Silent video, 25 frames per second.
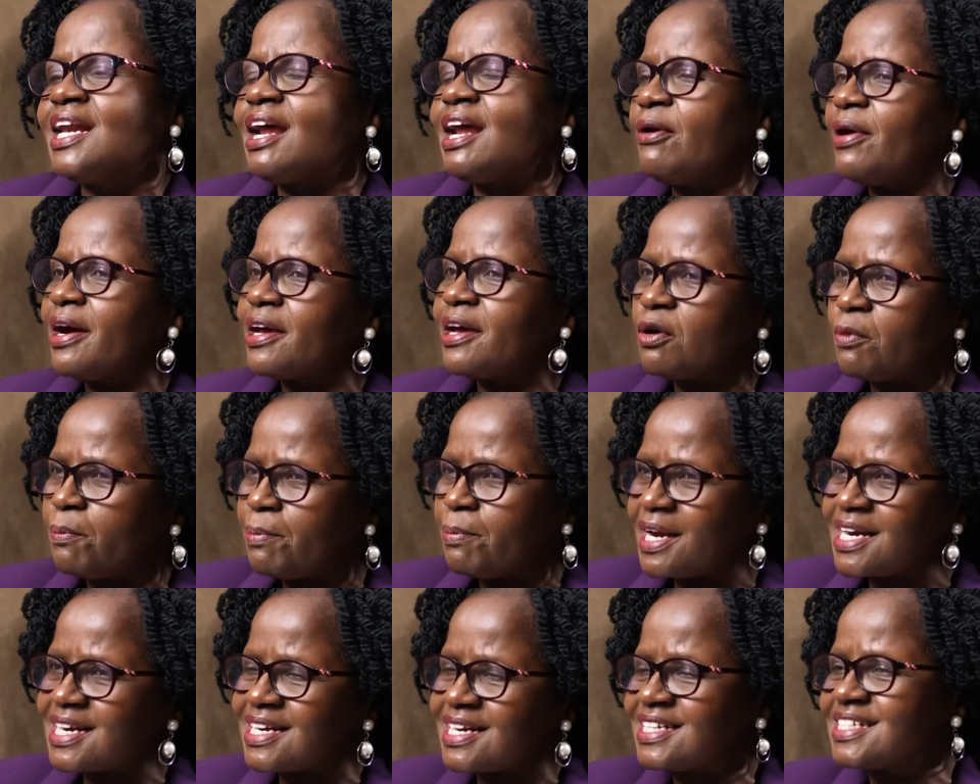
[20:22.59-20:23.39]
Now I
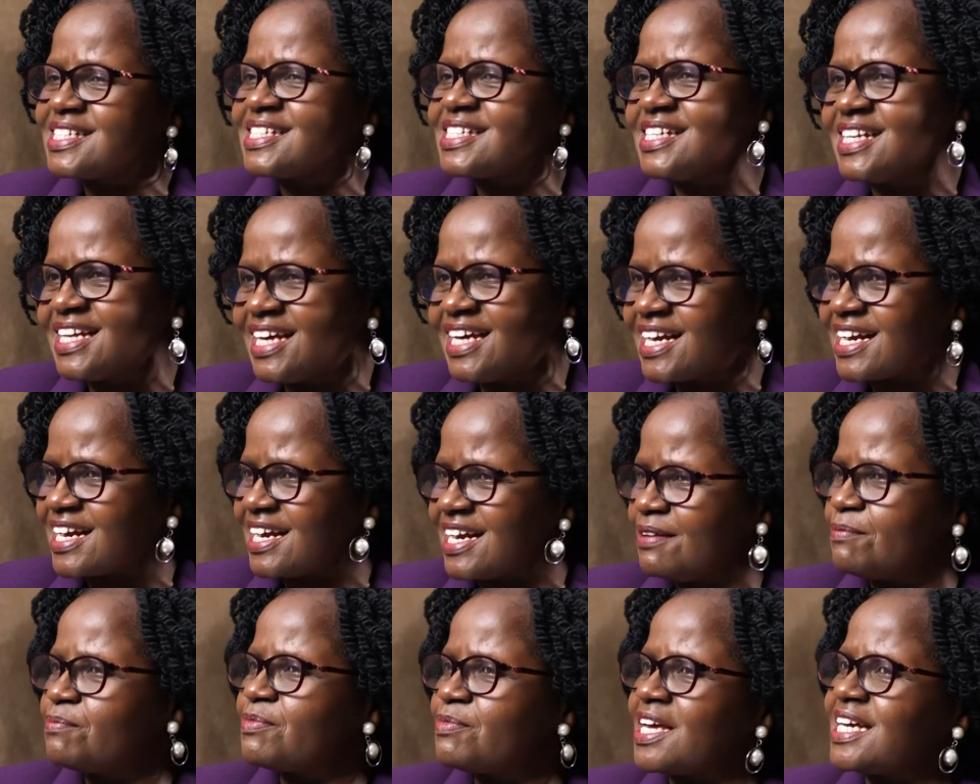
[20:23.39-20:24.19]
operate in a
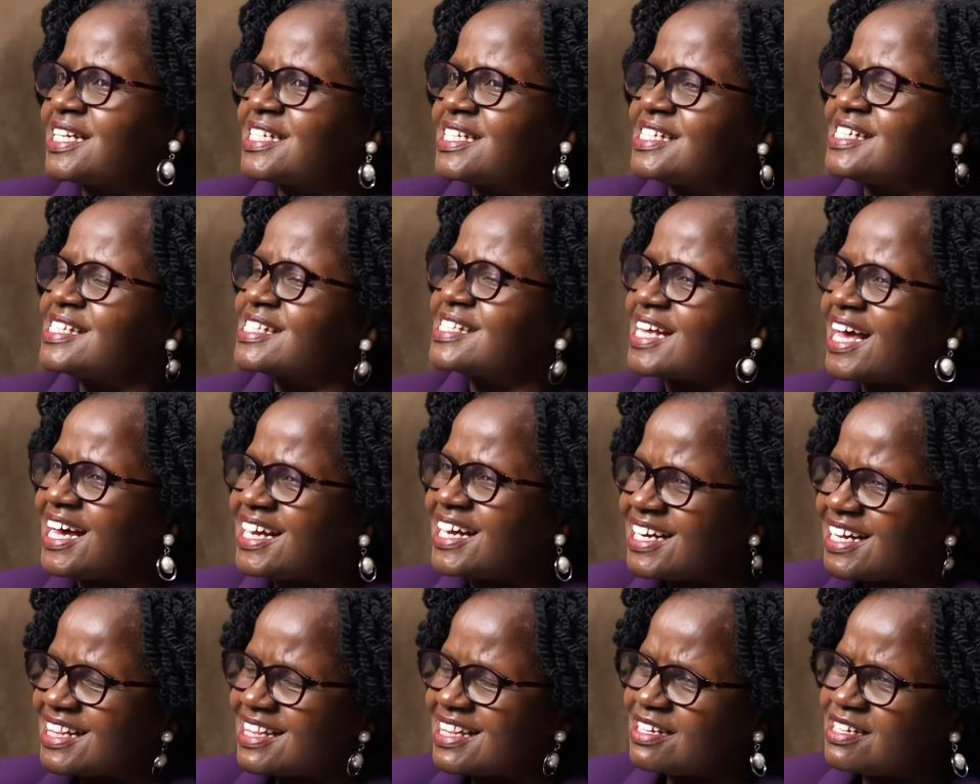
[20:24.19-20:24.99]
realm that is
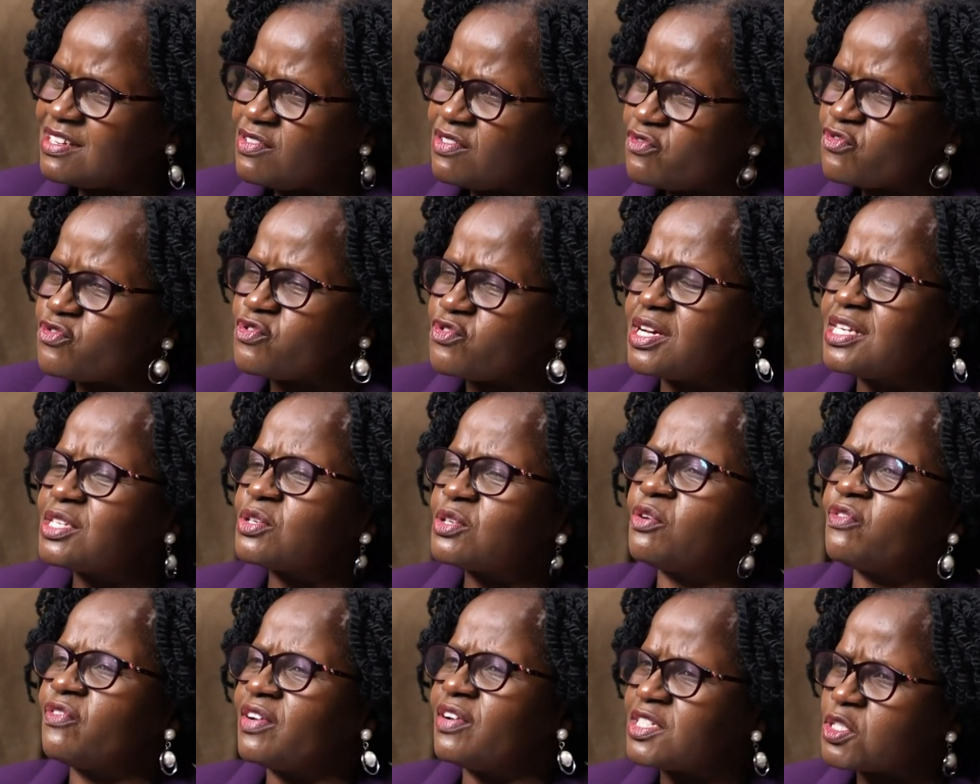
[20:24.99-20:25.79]
under the influence
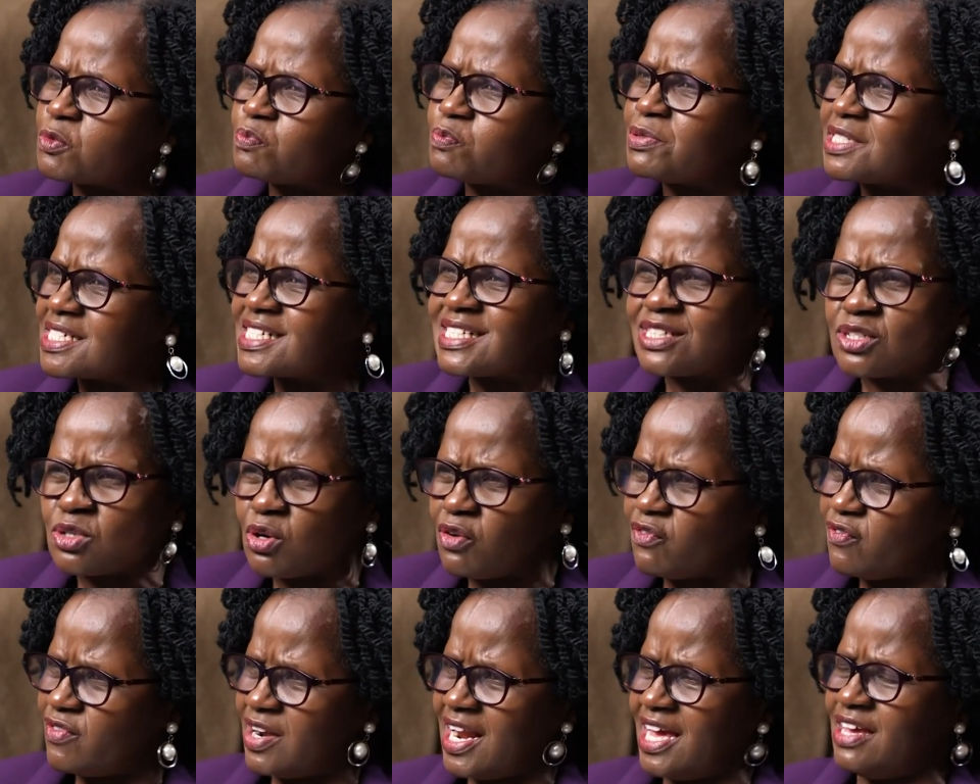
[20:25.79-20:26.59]
of a spirit
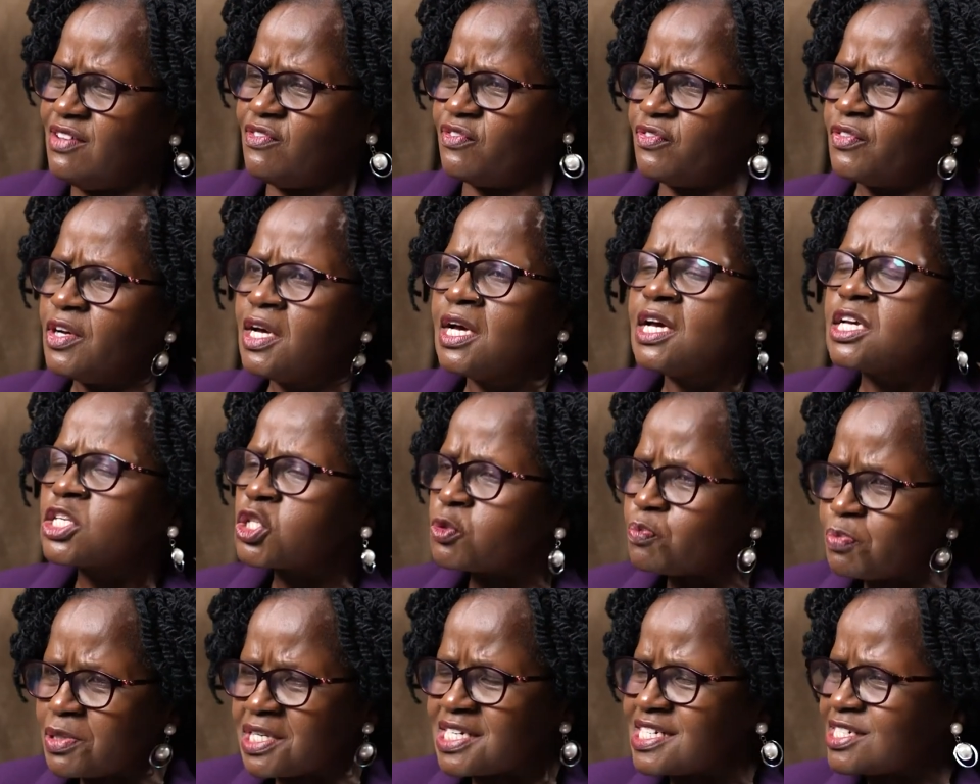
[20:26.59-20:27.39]
of life.
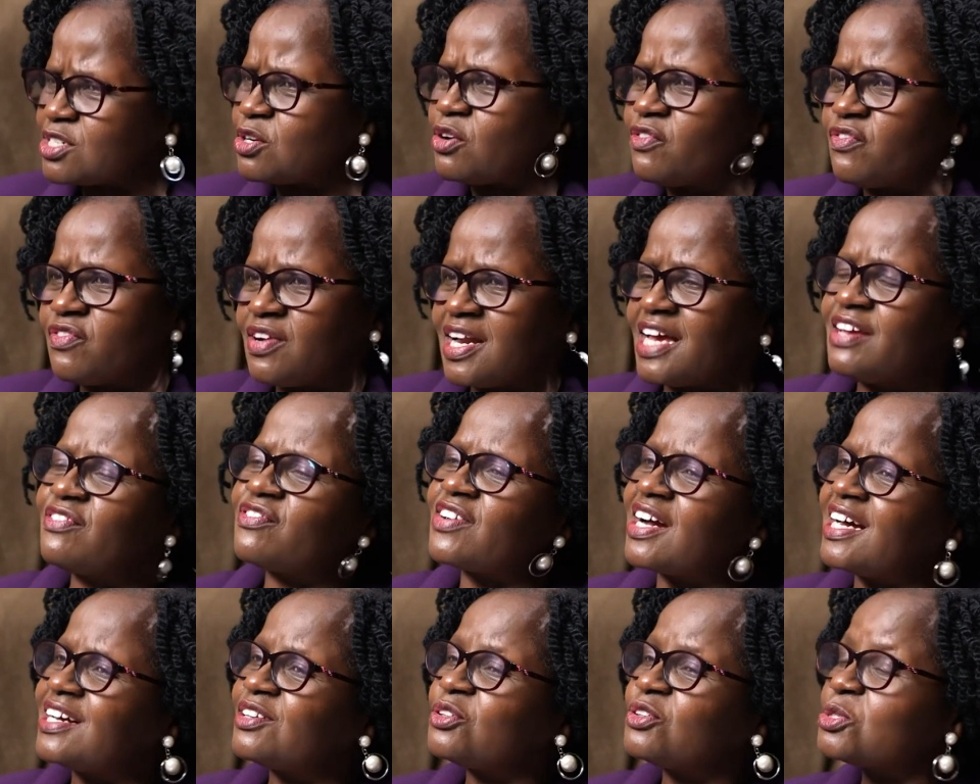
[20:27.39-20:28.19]
Spirit of life
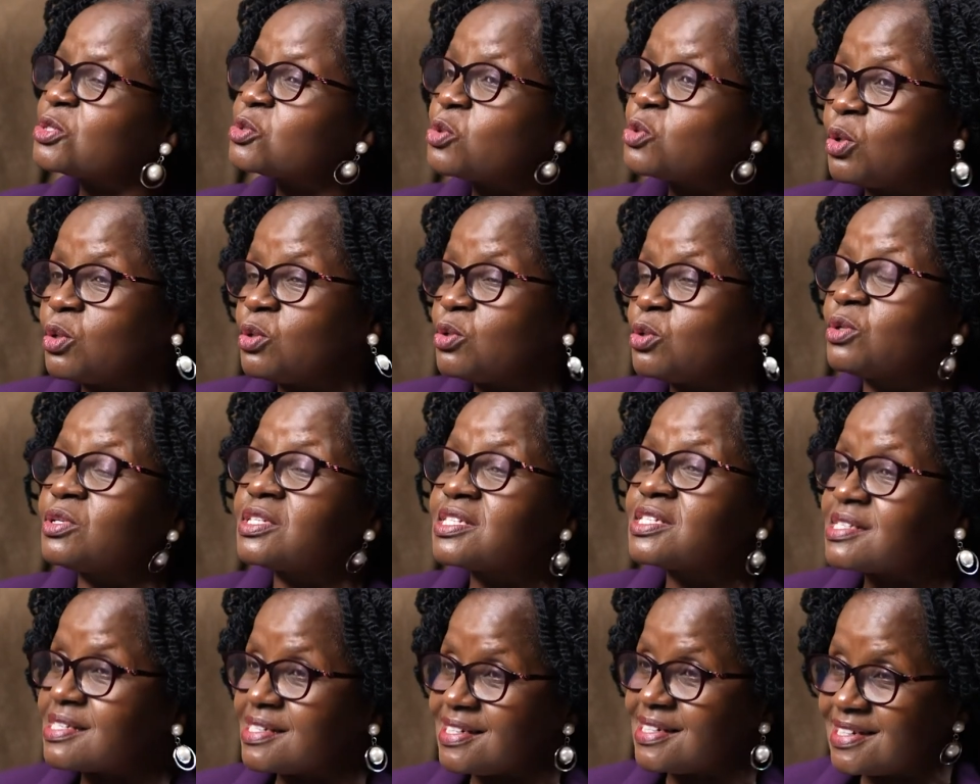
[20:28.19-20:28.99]
cannot condone
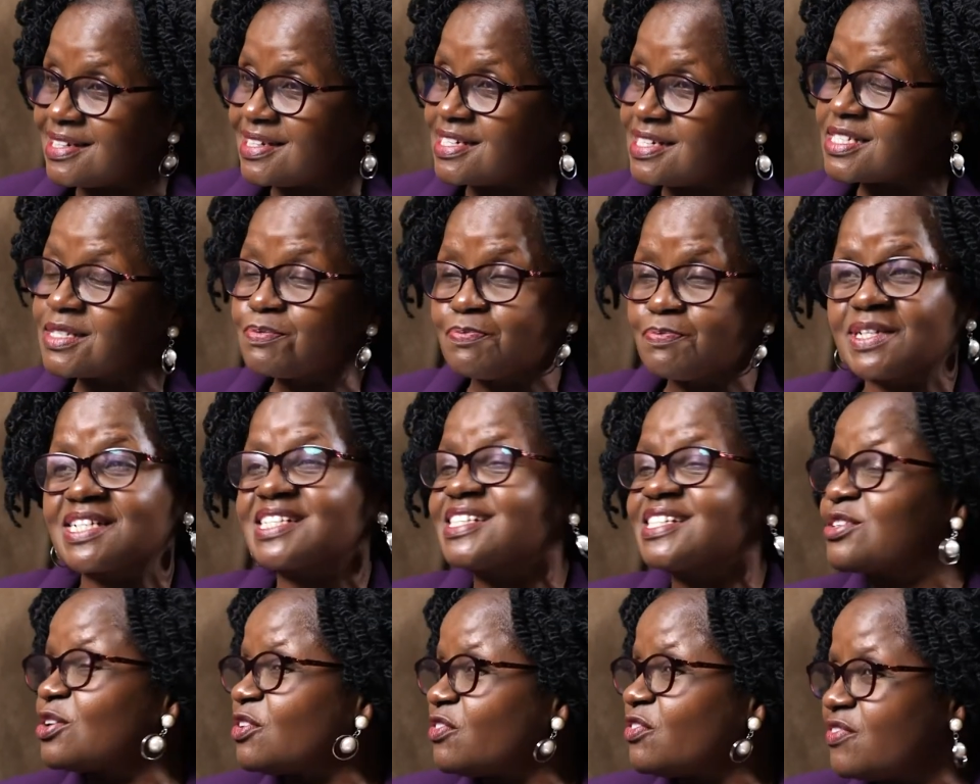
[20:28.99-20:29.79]
sickness.
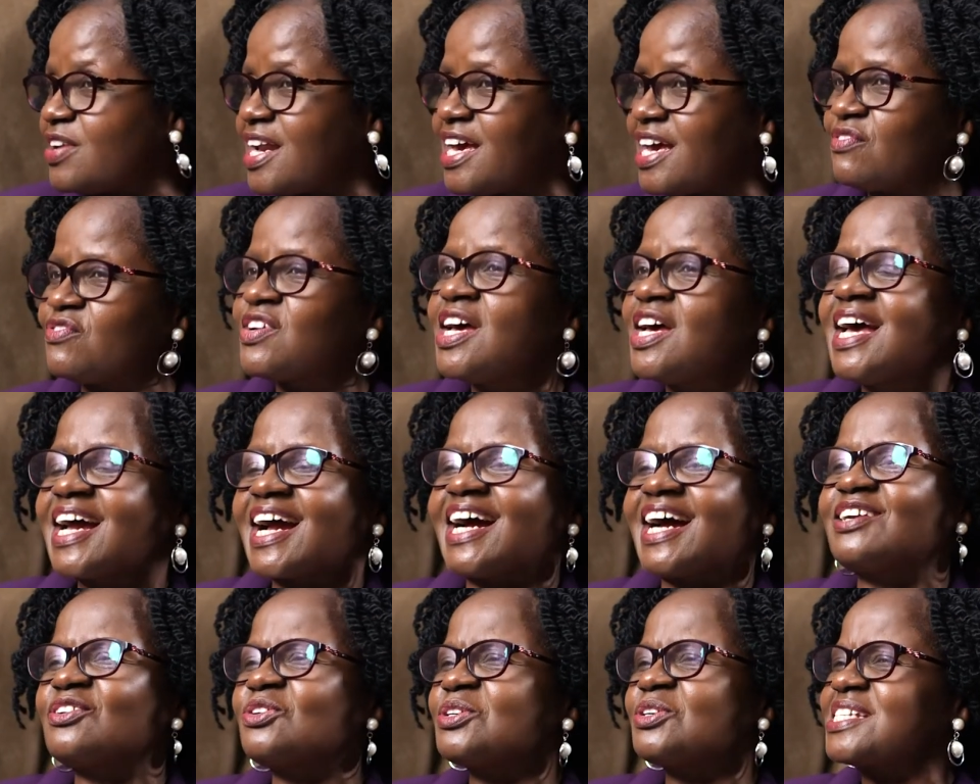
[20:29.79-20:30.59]
Spirit of life
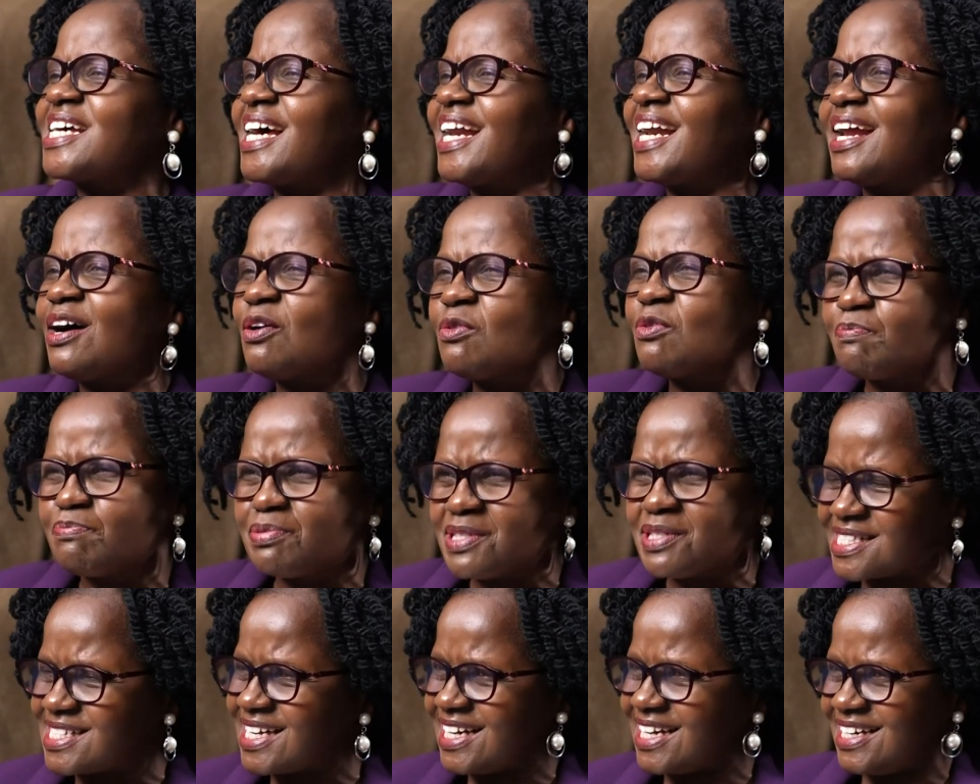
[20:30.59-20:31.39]
cannot allow
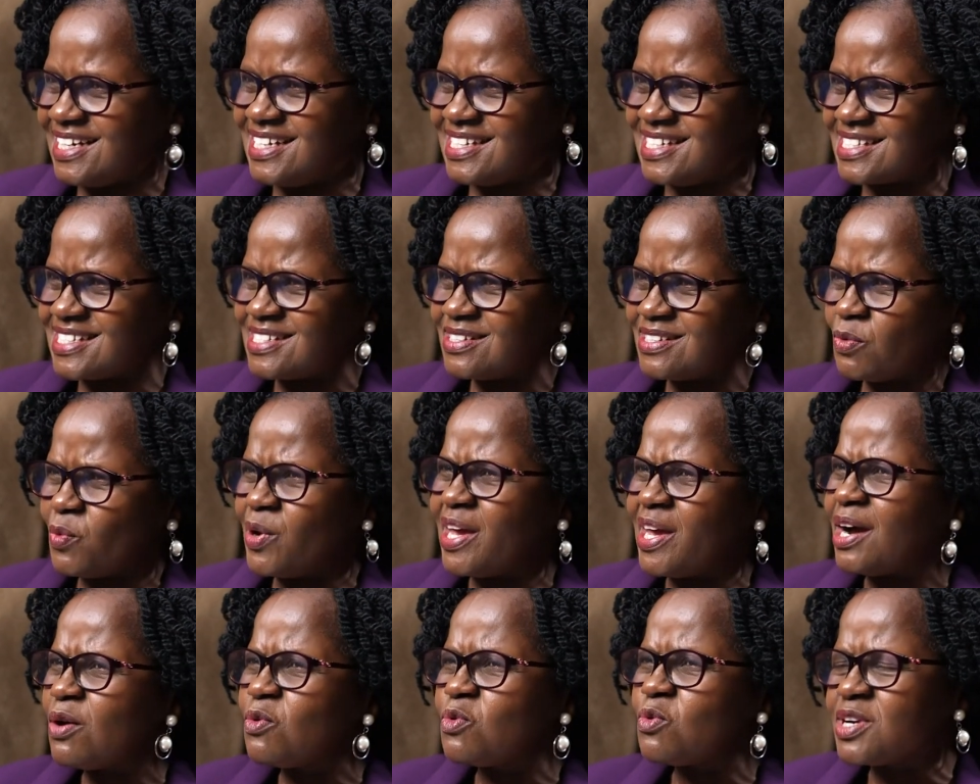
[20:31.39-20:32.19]
bitterness.
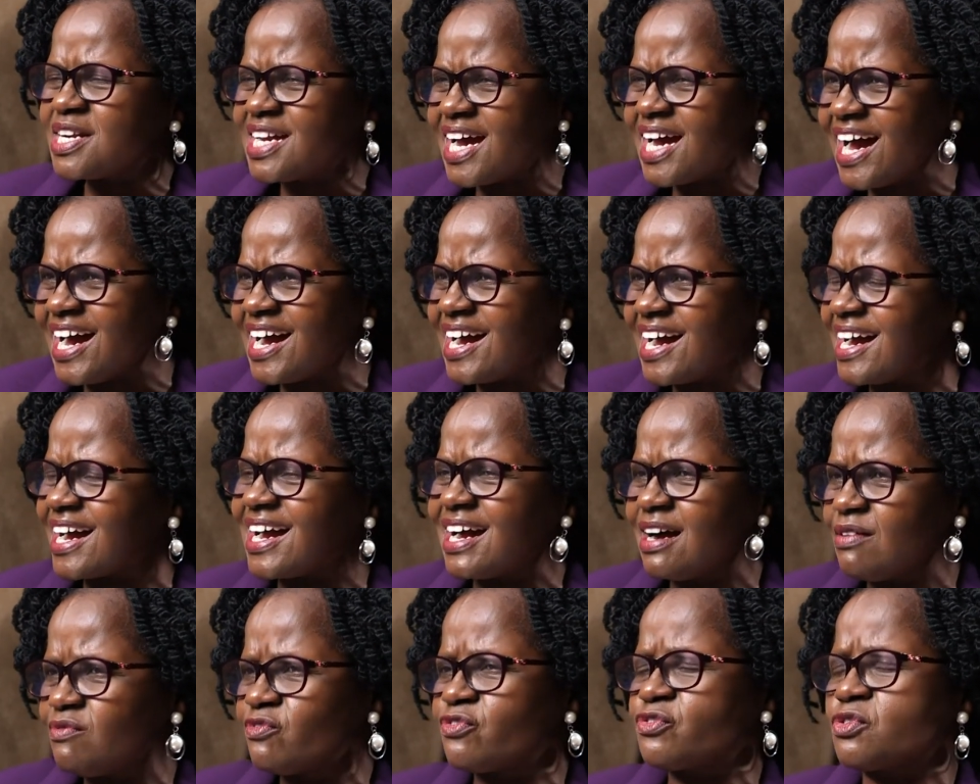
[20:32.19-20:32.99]
Where would anger
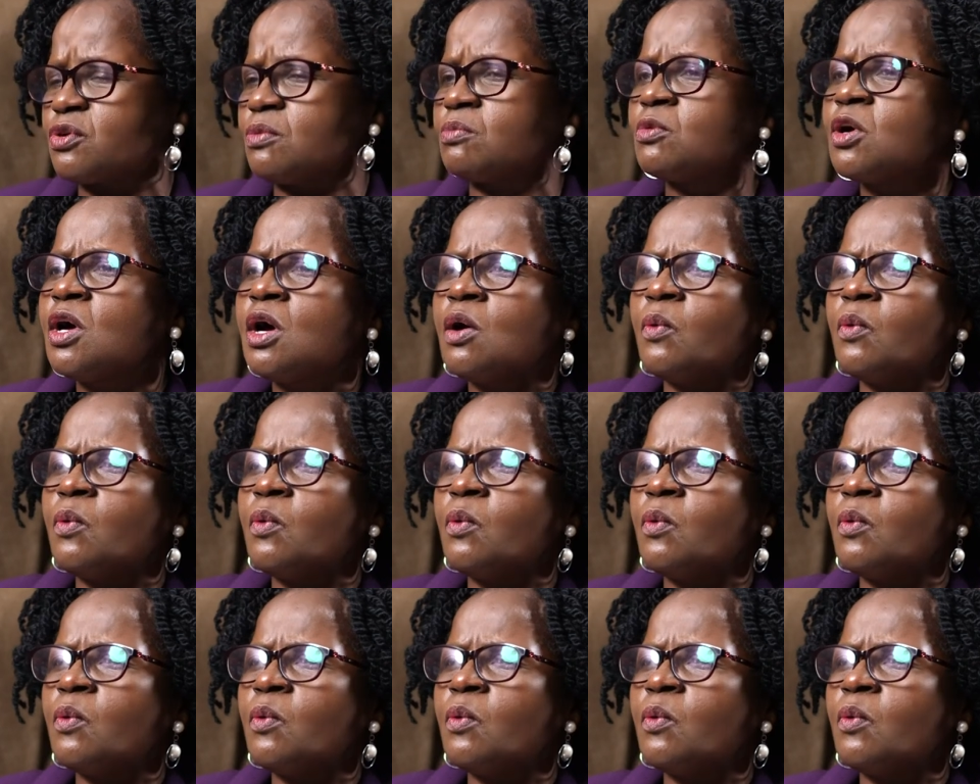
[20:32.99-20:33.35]
come from?